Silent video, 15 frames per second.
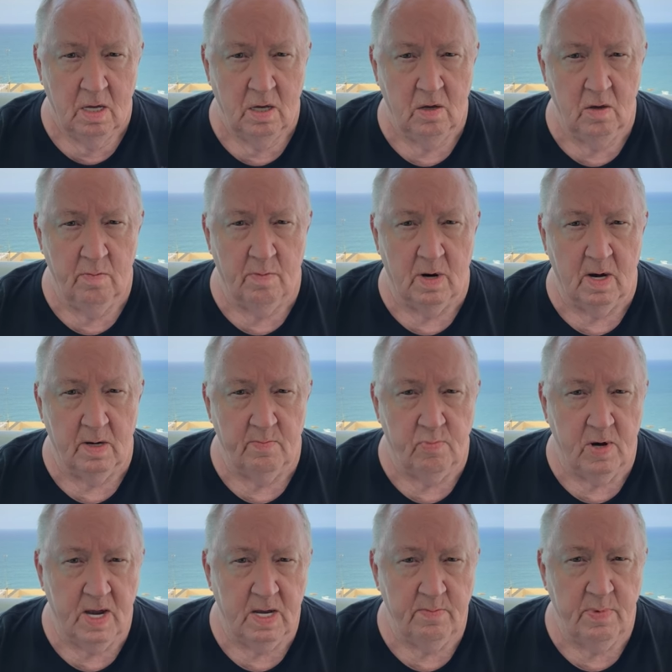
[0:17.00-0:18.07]
who Mark
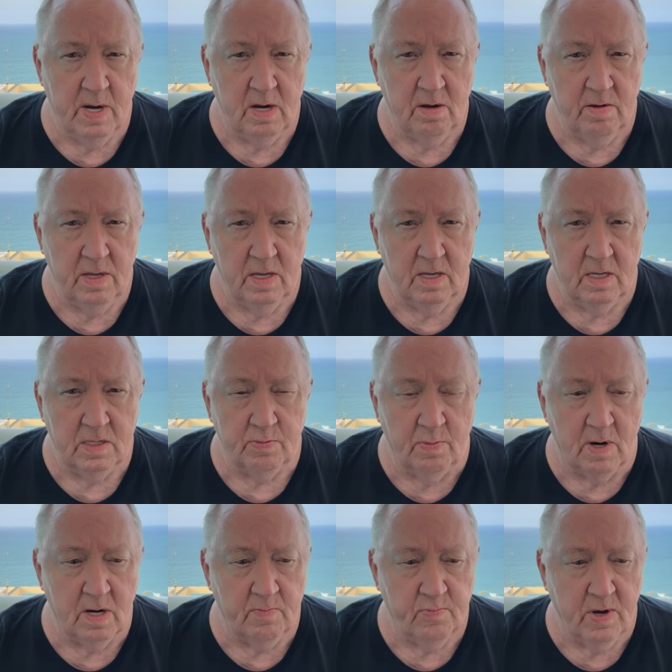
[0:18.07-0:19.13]
Bradbury is,
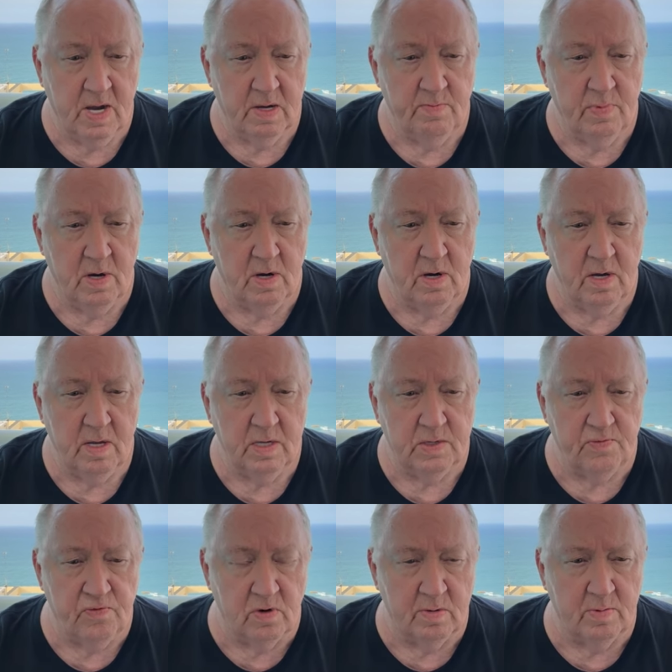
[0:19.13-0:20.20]
Mark Bradbury is
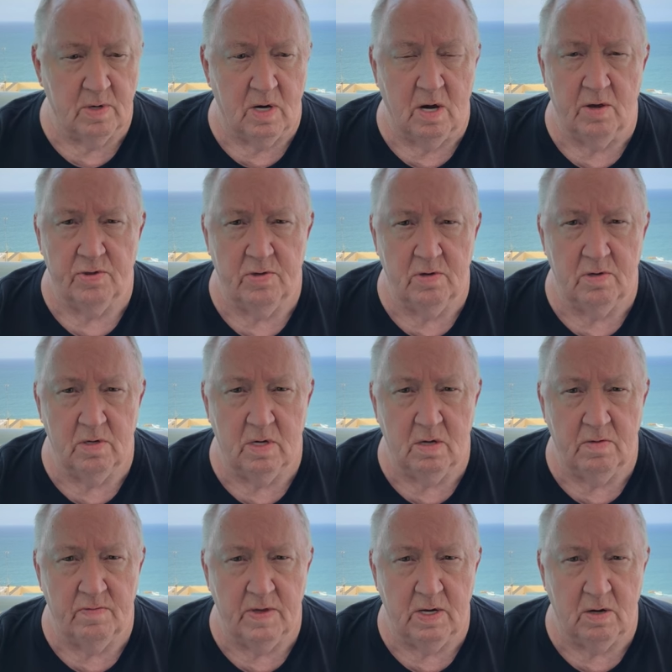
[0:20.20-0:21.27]
former author
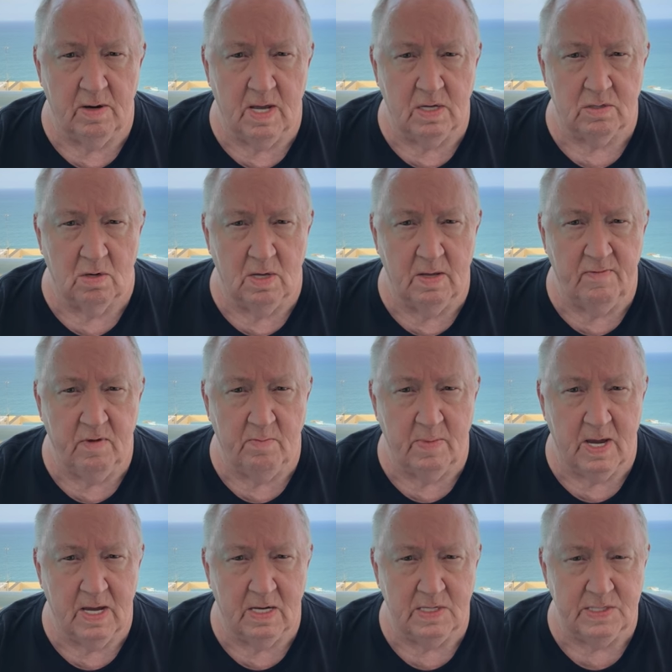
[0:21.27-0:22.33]
of International Living
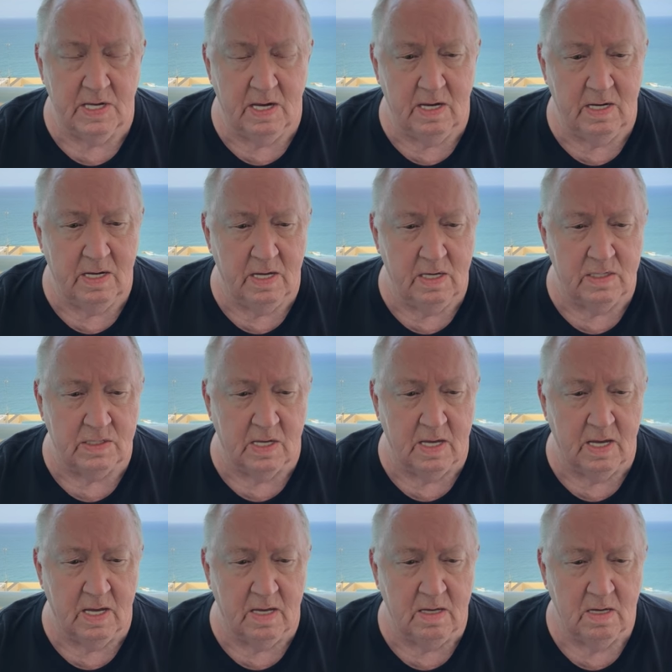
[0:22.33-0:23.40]
magazine. He's
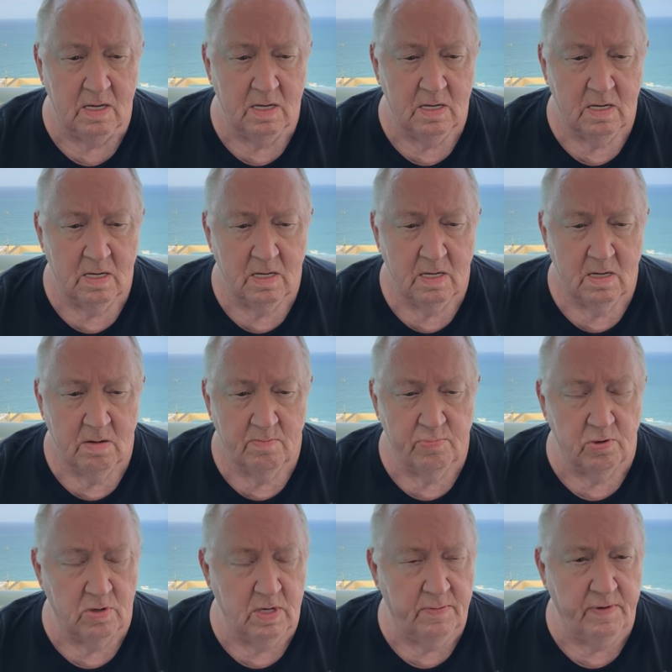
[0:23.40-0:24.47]
a
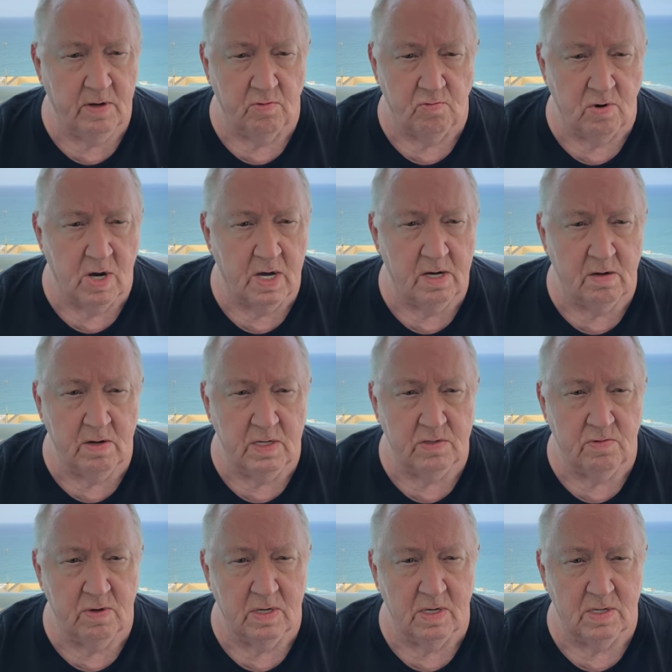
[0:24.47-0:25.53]
prolific writer.
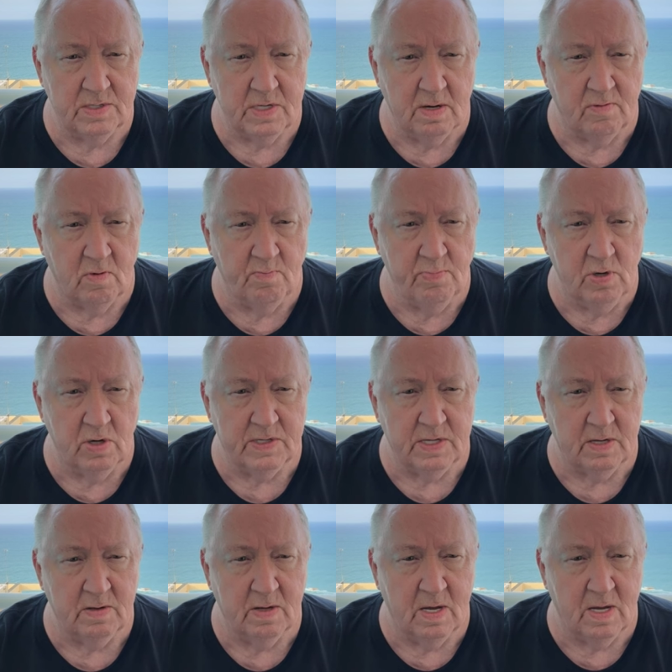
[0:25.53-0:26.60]
He's written several books.
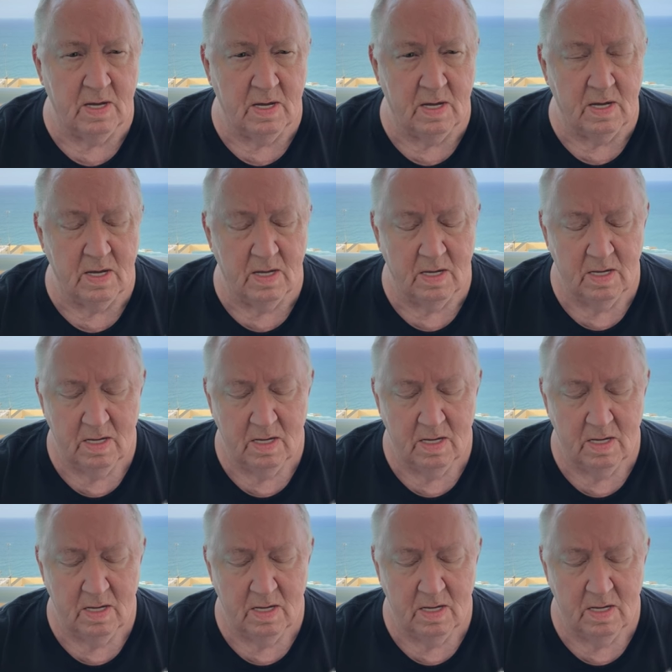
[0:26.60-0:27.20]
Uh,